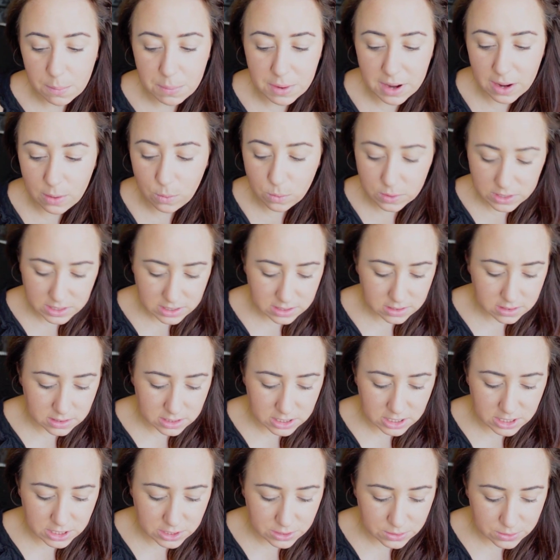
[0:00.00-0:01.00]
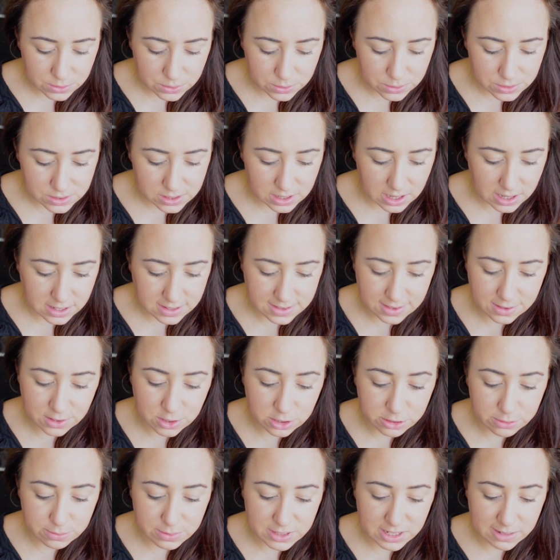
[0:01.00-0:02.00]
But I will use a
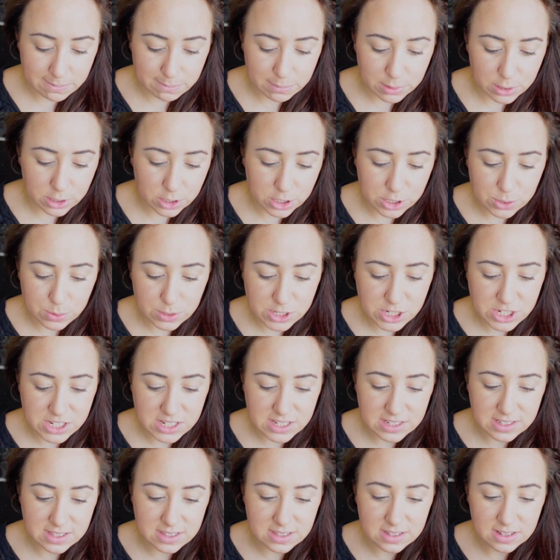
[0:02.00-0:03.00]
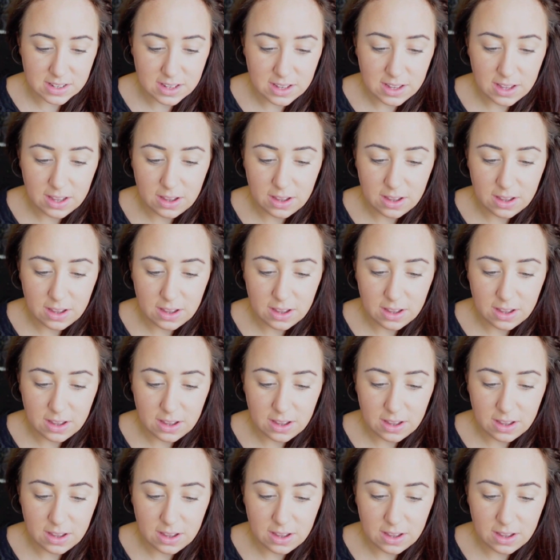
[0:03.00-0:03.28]
sculpting blush, which is